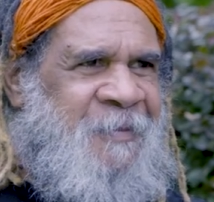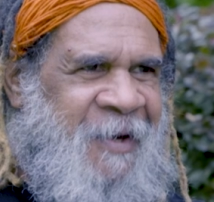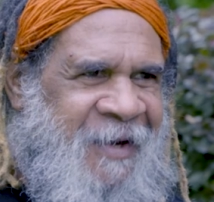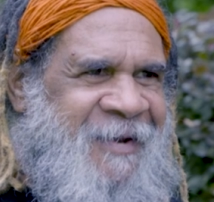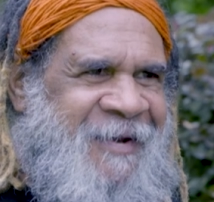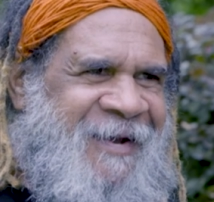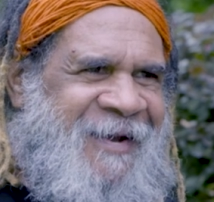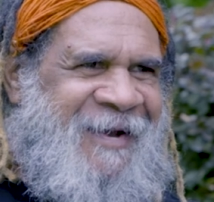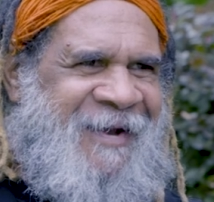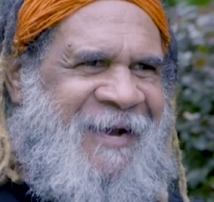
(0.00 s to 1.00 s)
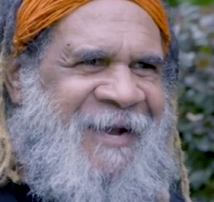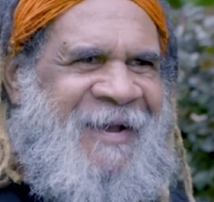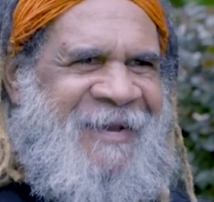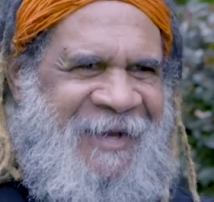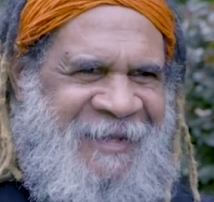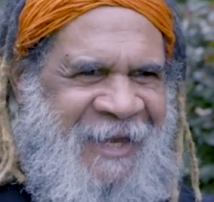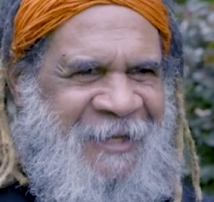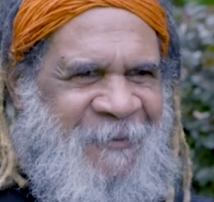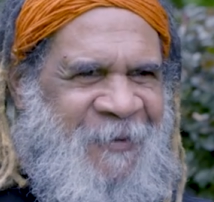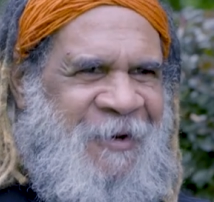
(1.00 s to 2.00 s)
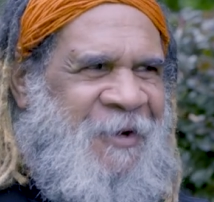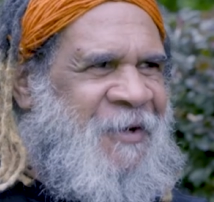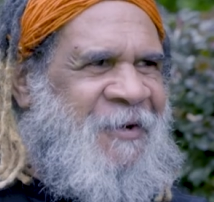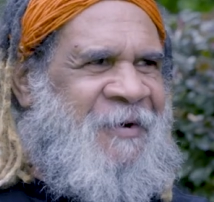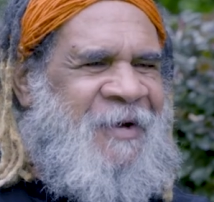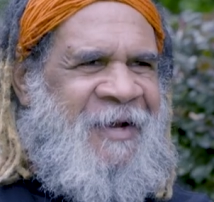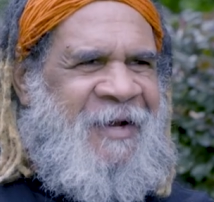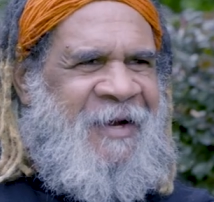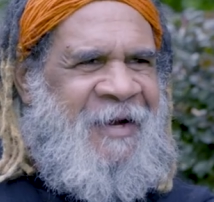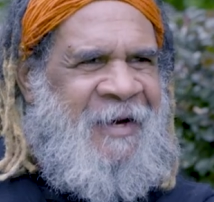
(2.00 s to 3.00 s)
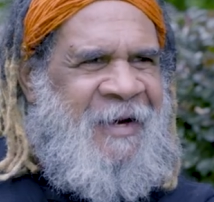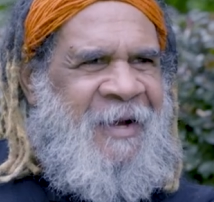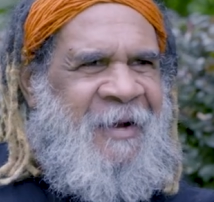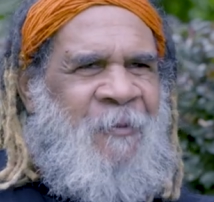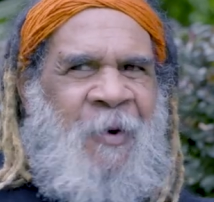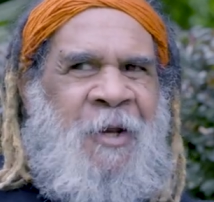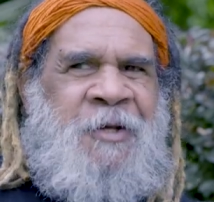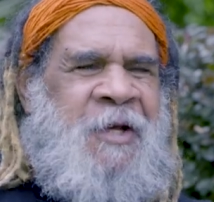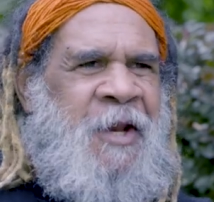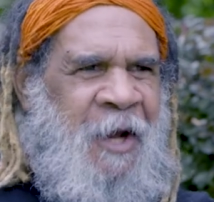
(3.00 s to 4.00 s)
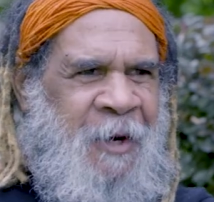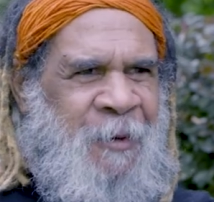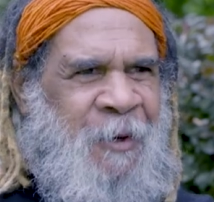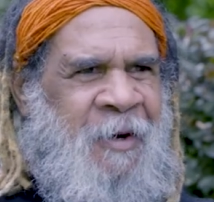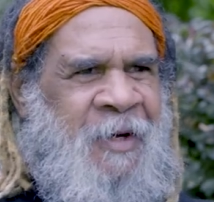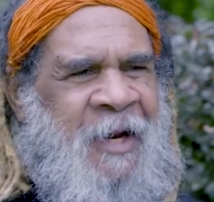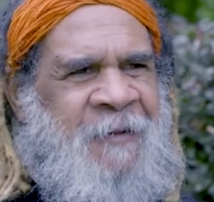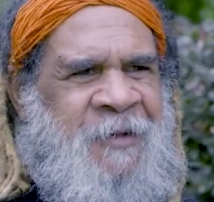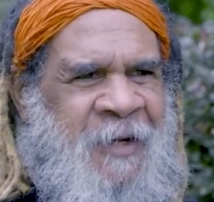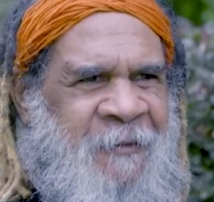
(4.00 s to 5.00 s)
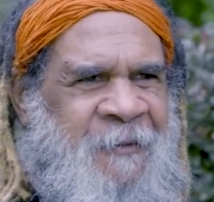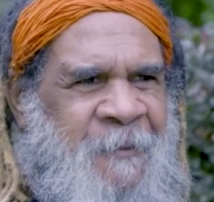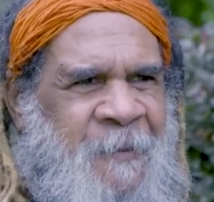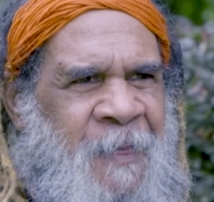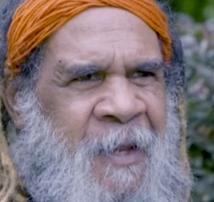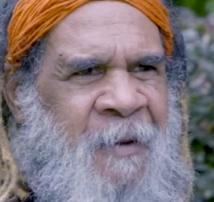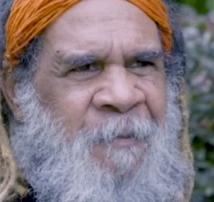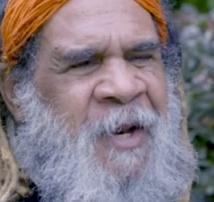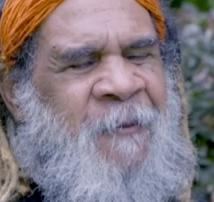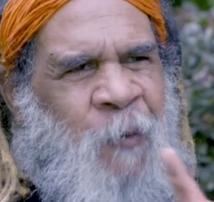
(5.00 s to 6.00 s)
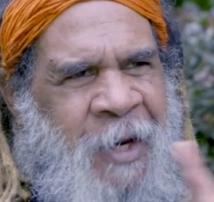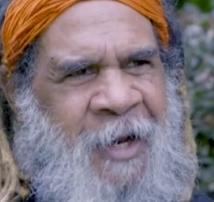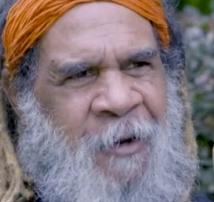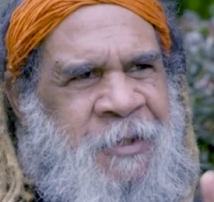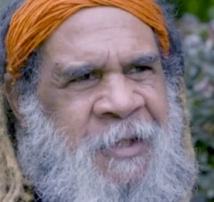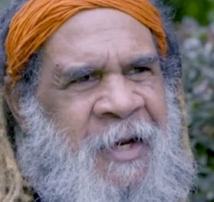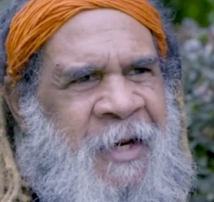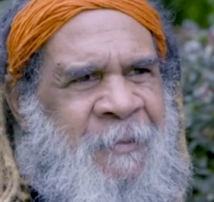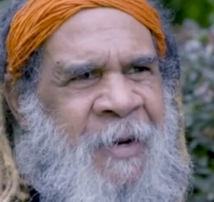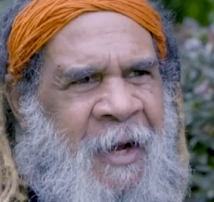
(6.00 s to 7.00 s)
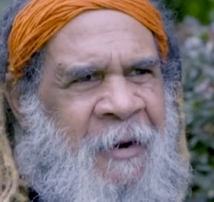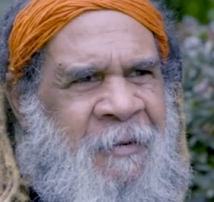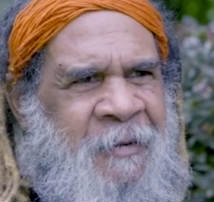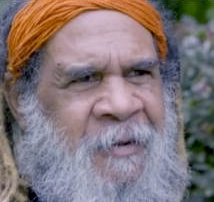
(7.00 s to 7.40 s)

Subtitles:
Right? So that's what we got to do. We got to say no more, enough's enough. But if we don't stand up now,